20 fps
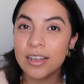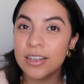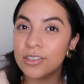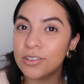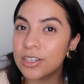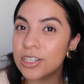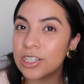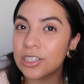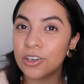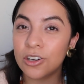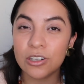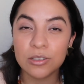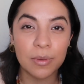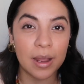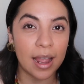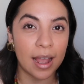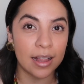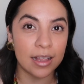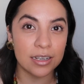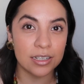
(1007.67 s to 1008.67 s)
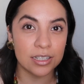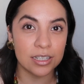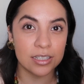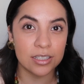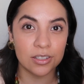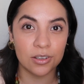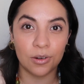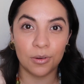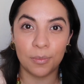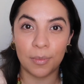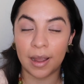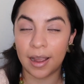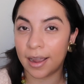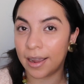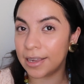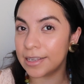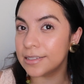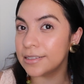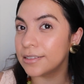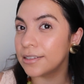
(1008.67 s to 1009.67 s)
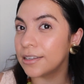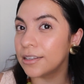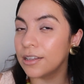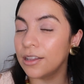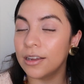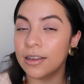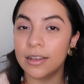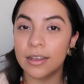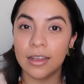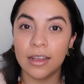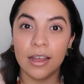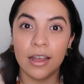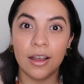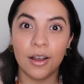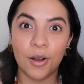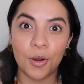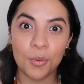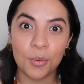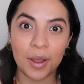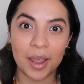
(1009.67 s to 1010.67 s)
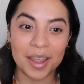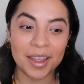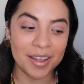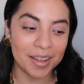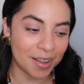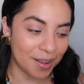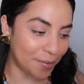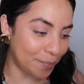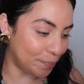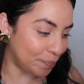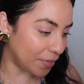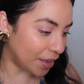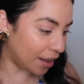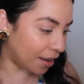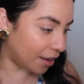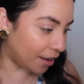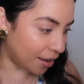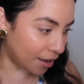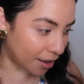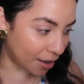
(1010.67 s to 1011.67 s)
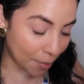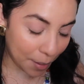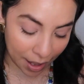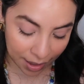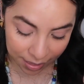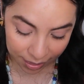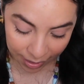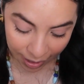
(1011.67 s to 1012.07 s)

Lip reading: So I just curled my eyelashes so my eyes could look awake. And